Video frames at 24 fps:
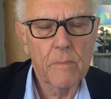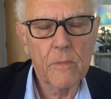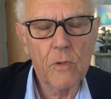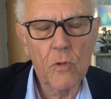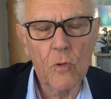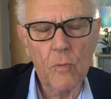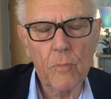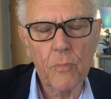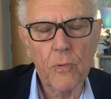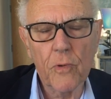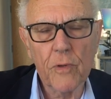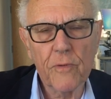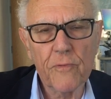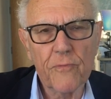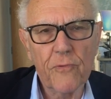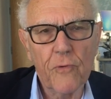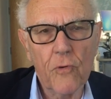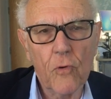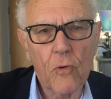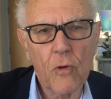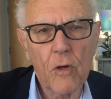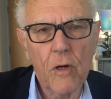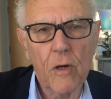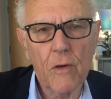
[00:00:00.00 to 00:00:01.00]

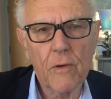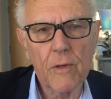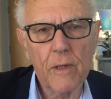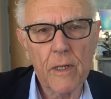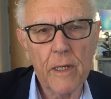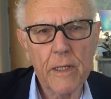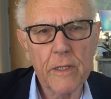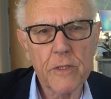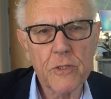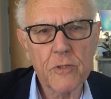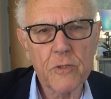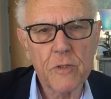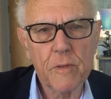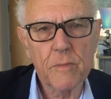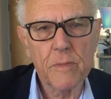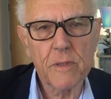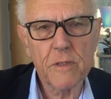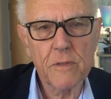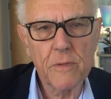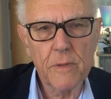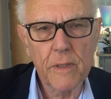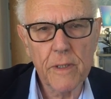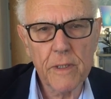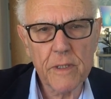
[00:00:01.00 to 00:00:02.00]
0.4 correlation
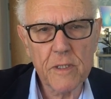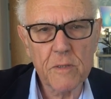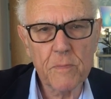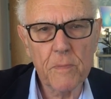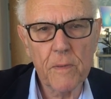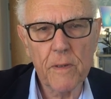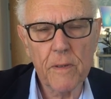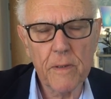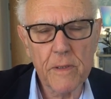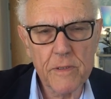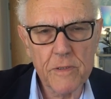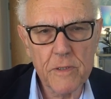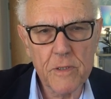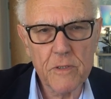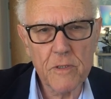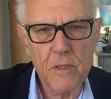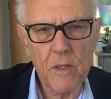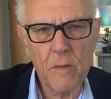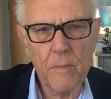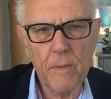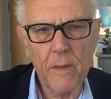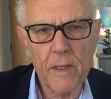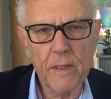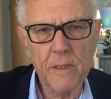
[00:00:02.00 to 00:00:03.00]
between experience in
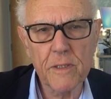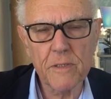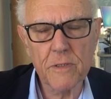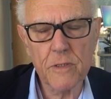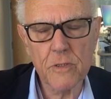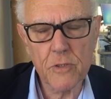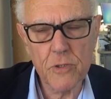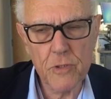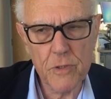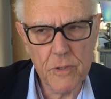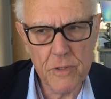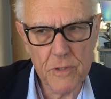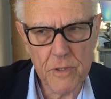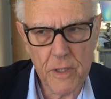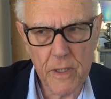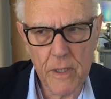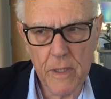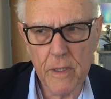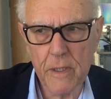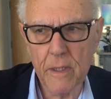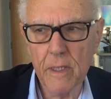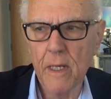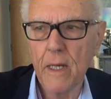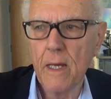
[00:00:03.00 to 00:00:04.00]
general practice and choosing
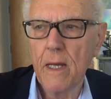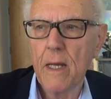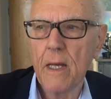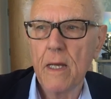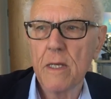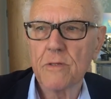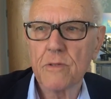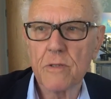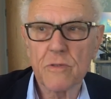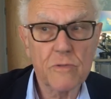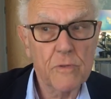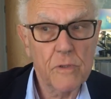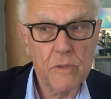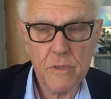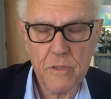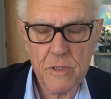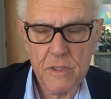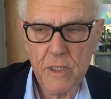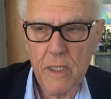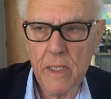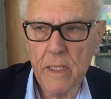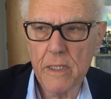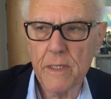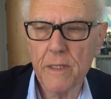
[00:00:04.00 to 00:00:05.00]
it. So it's not a
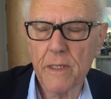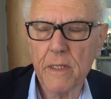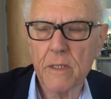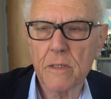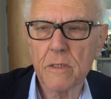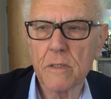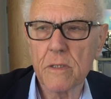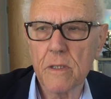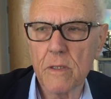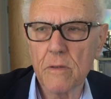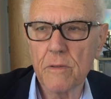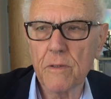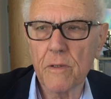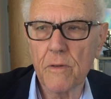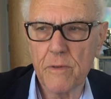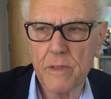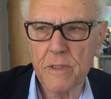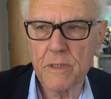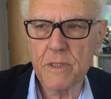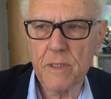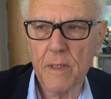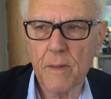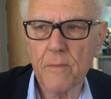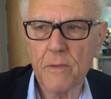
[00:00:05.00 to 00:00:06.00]
silly thing to do. There
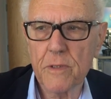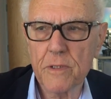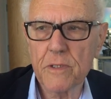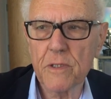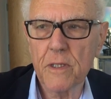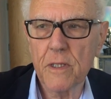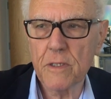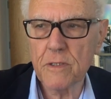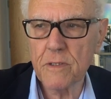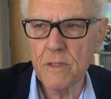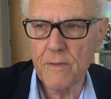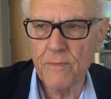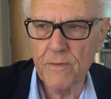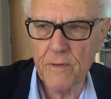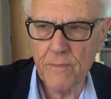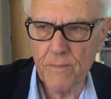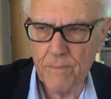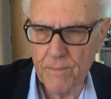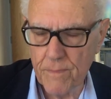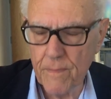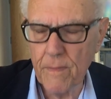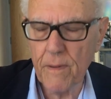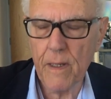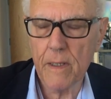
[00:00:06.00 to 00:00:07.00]
is some research that if you've
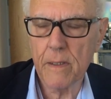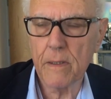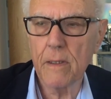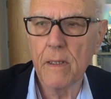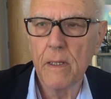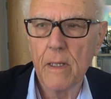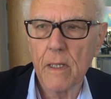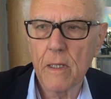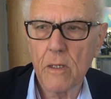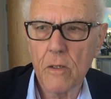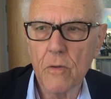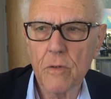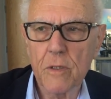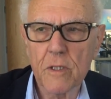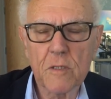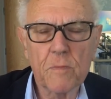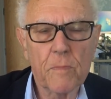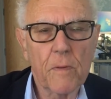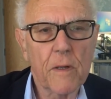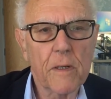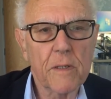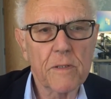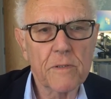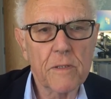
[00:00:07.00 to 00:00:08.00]
had a good
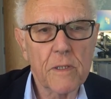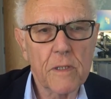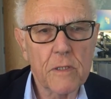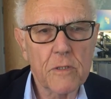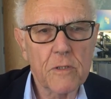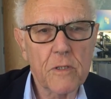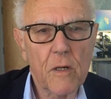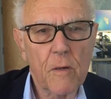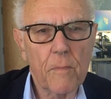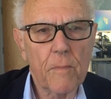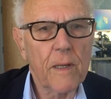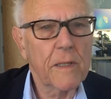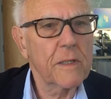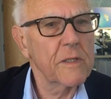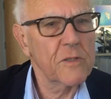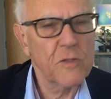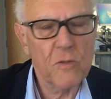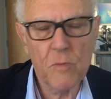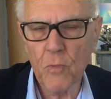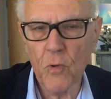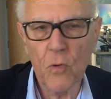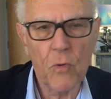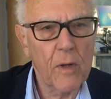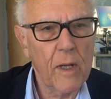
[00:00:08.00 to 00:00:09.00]
experience in a general practice,
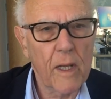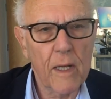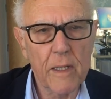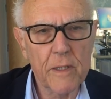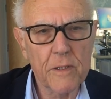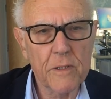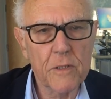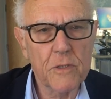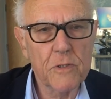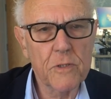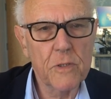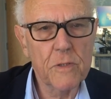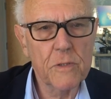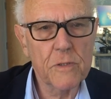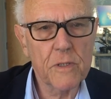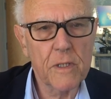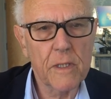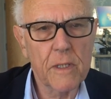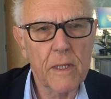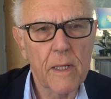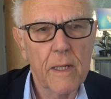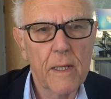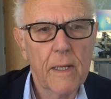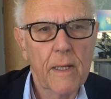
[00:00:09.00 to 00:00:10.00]
you're more likely to choose it.